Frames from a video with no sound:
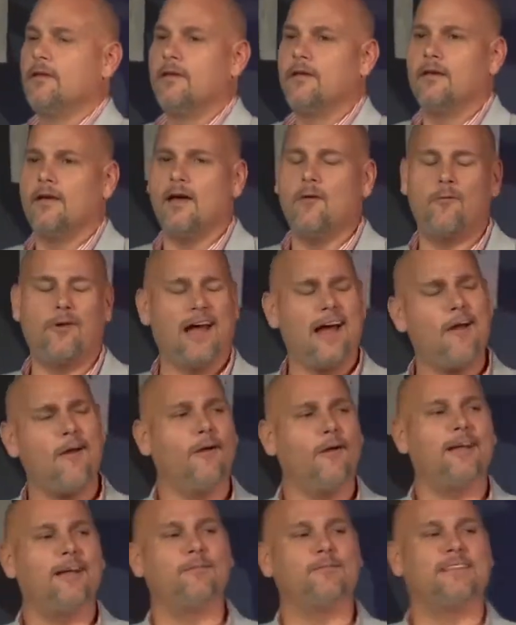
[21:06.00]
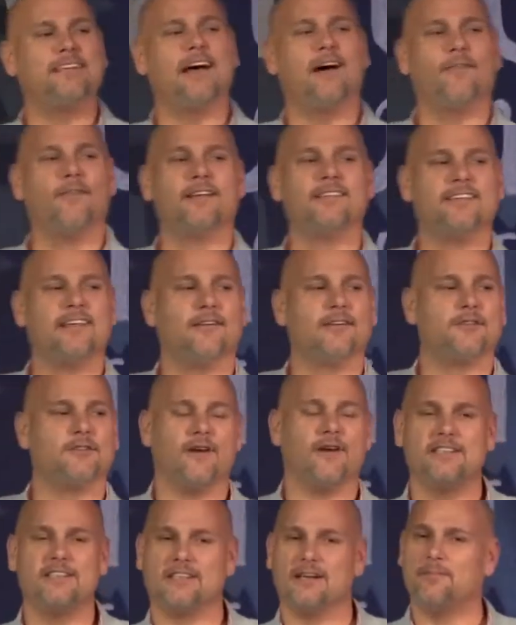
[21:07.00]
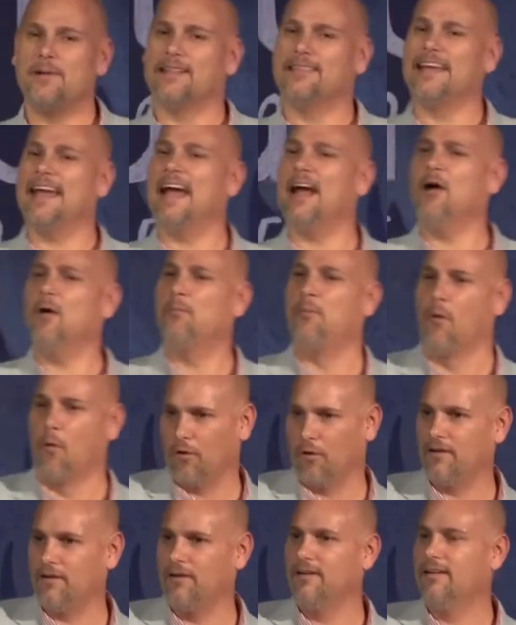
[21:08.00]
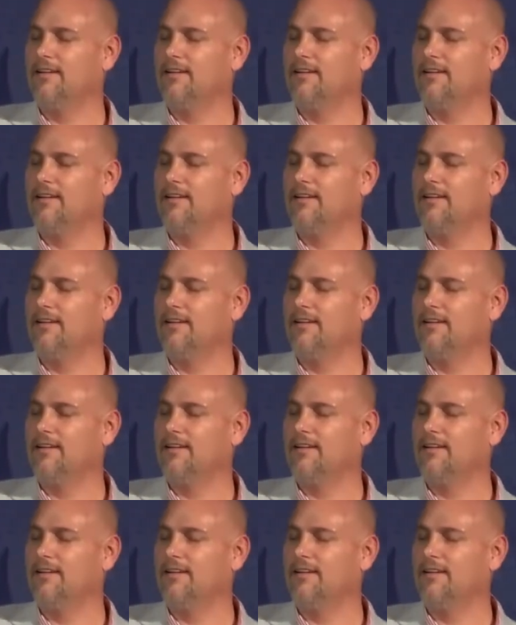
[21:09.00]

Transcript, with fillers: And when I heard him tell this illustration about the airport,